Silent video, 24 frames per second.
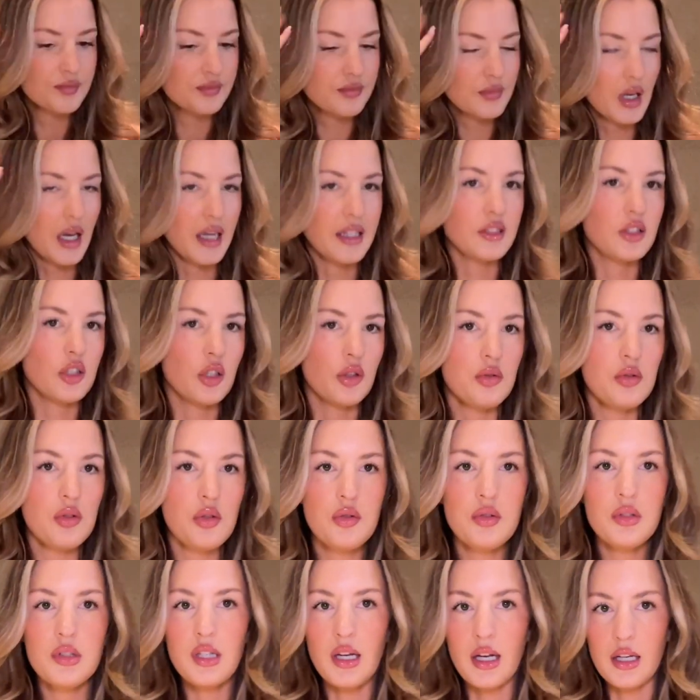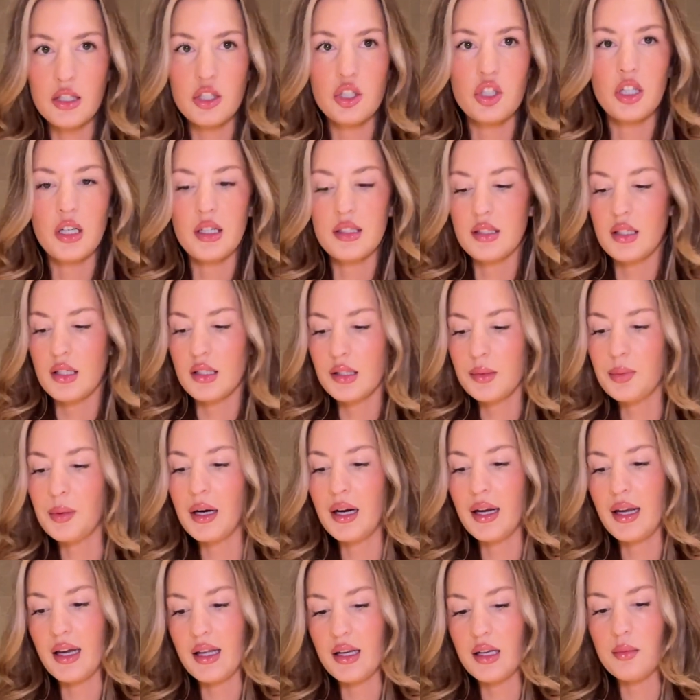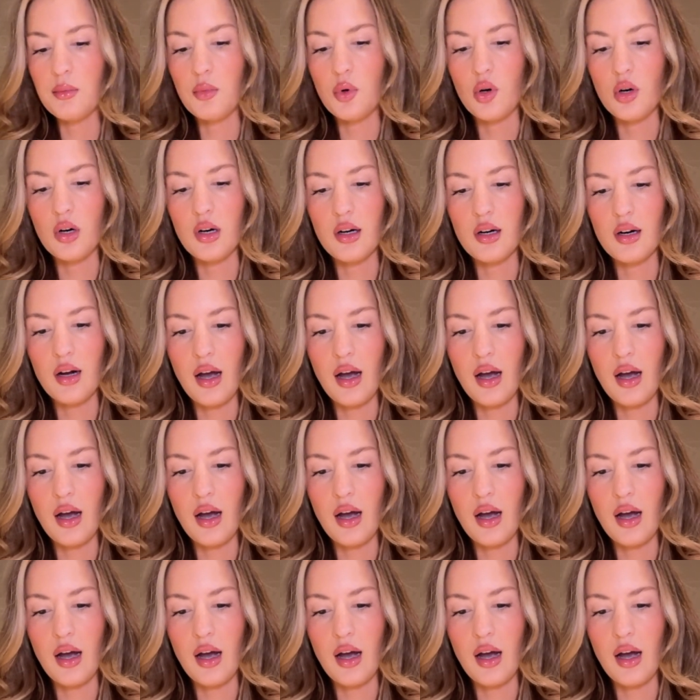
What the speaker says: I don't use texturizing spray anymore.